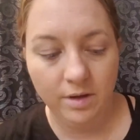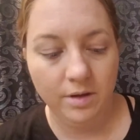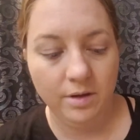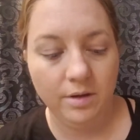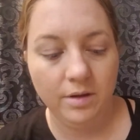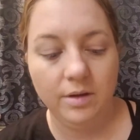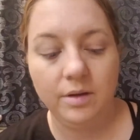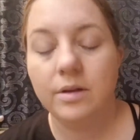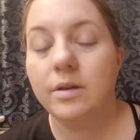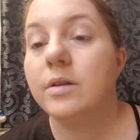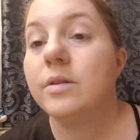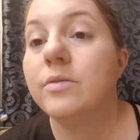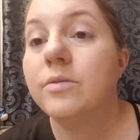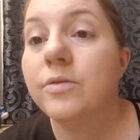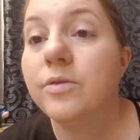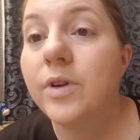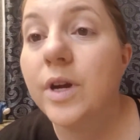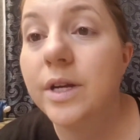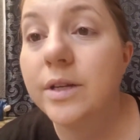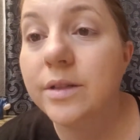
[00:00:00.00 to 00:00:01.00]
And
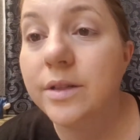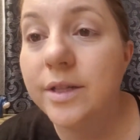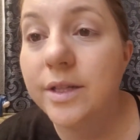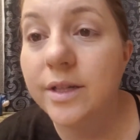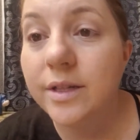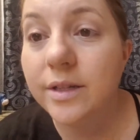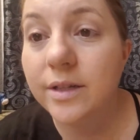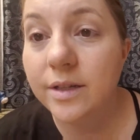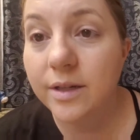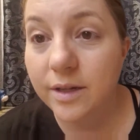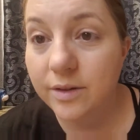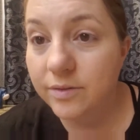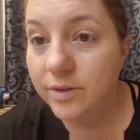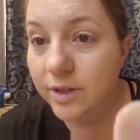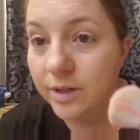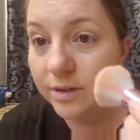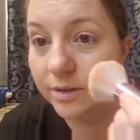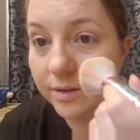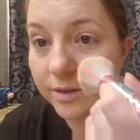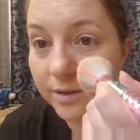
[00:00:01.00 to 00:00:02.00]
finally, I've
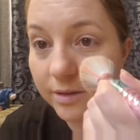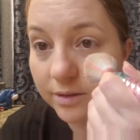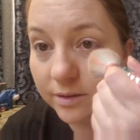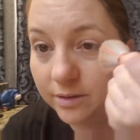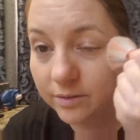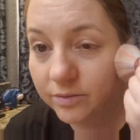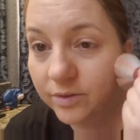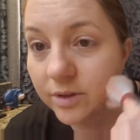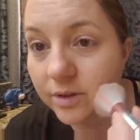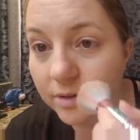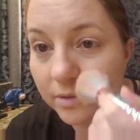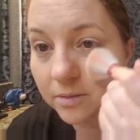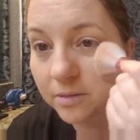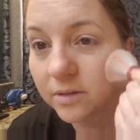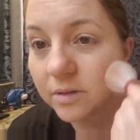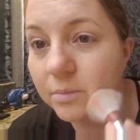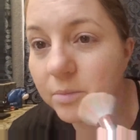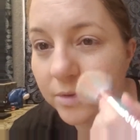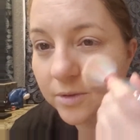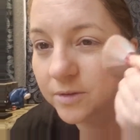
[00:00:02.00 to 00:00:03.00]
got a little of the
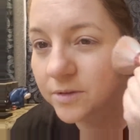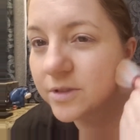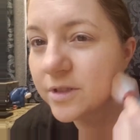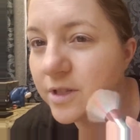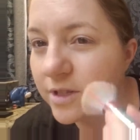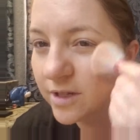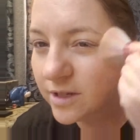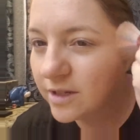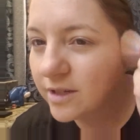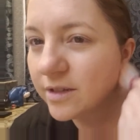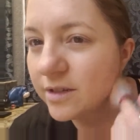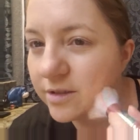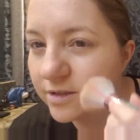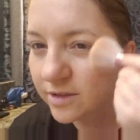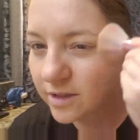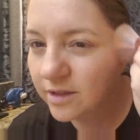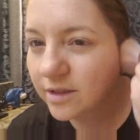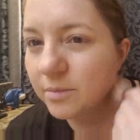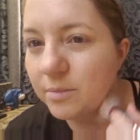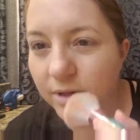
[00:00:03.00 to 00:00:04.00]
Laura Mercier
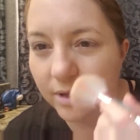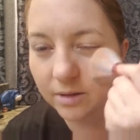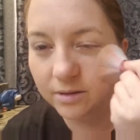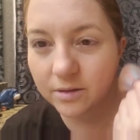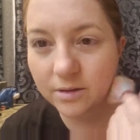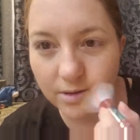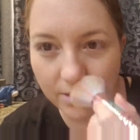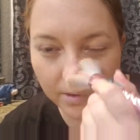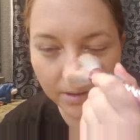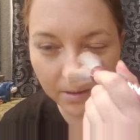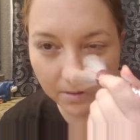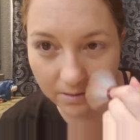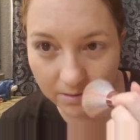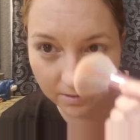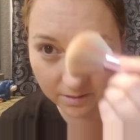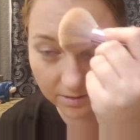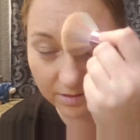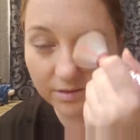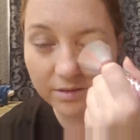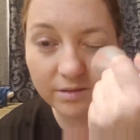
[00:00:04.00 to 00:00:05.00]
setting powder
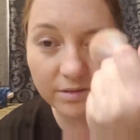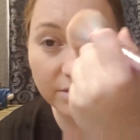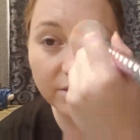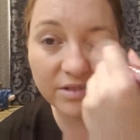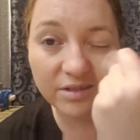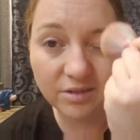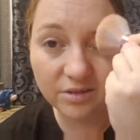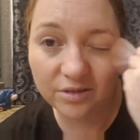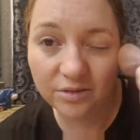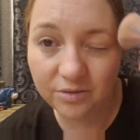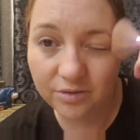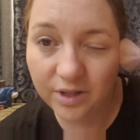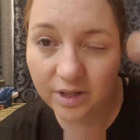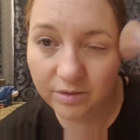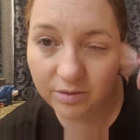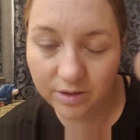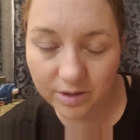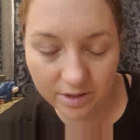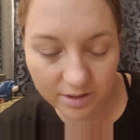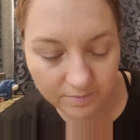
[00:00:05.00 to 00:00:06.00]
here, an old
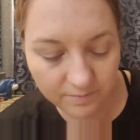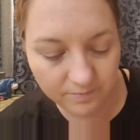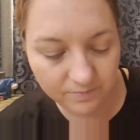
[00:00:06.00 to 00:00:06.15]
favorite.